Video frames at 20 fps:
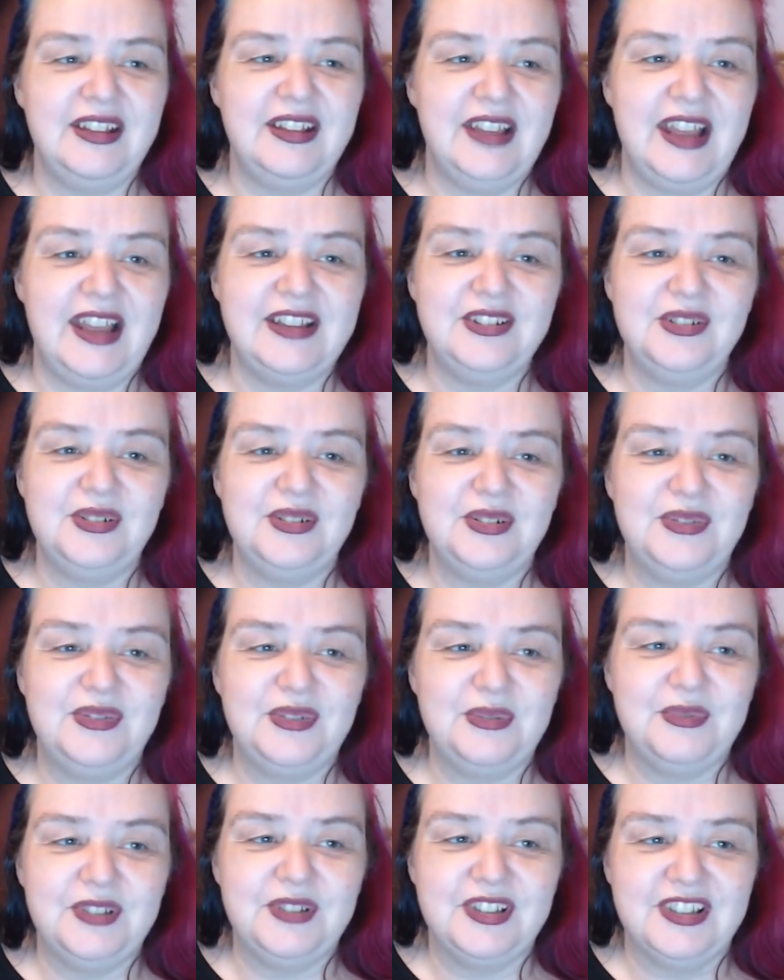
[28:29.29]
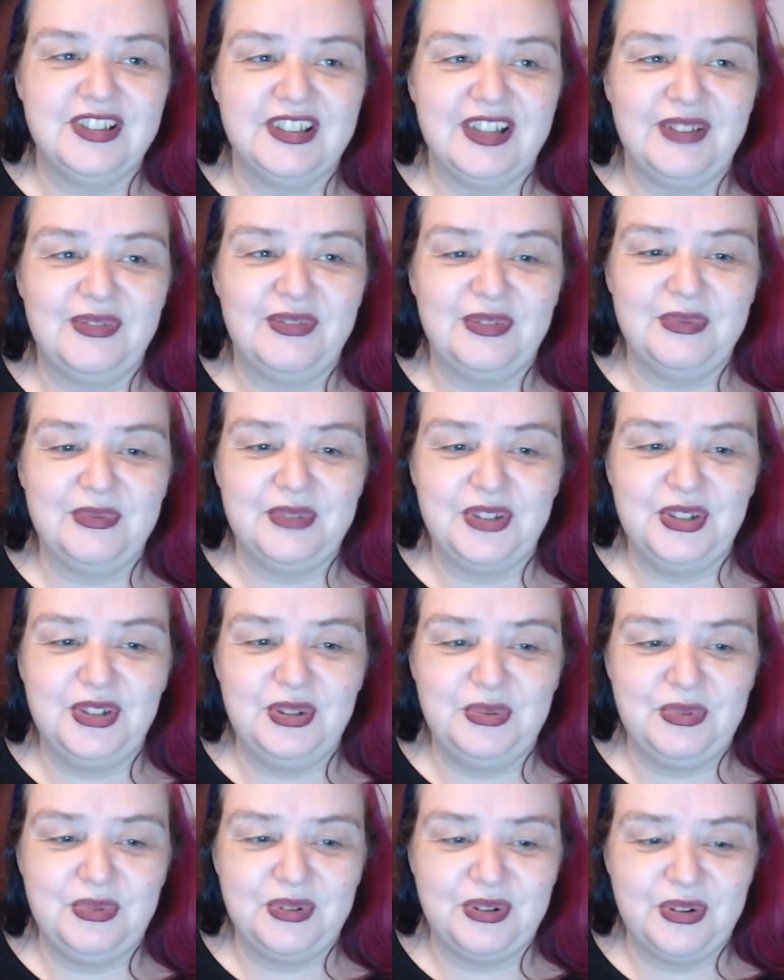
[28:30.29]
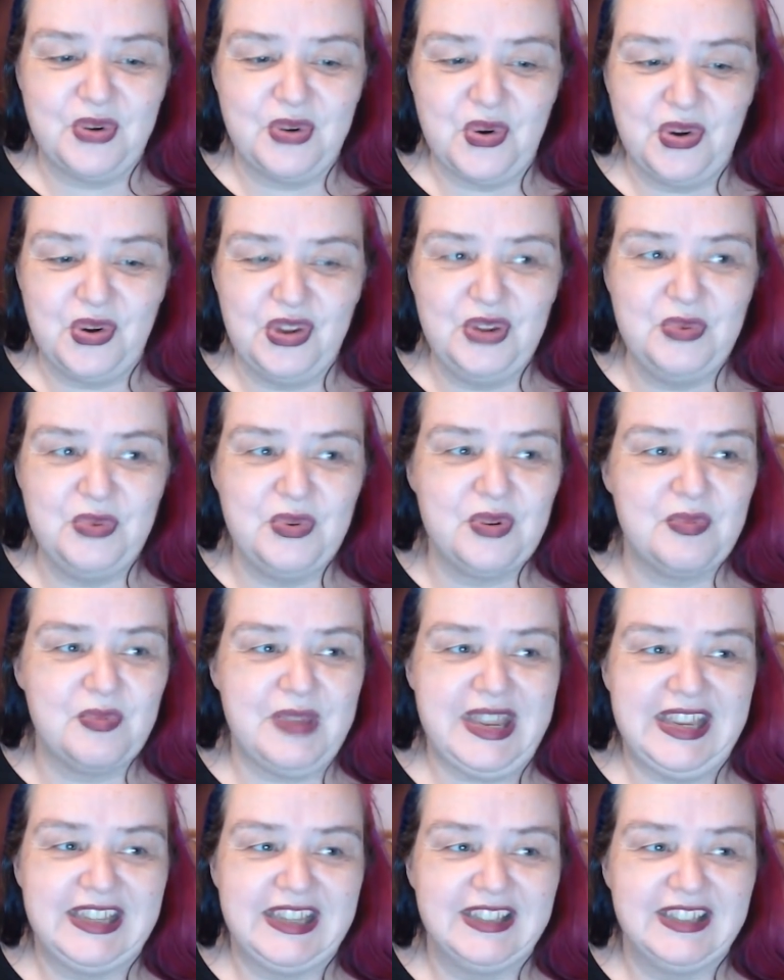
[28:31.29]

I don't know if it was you or me.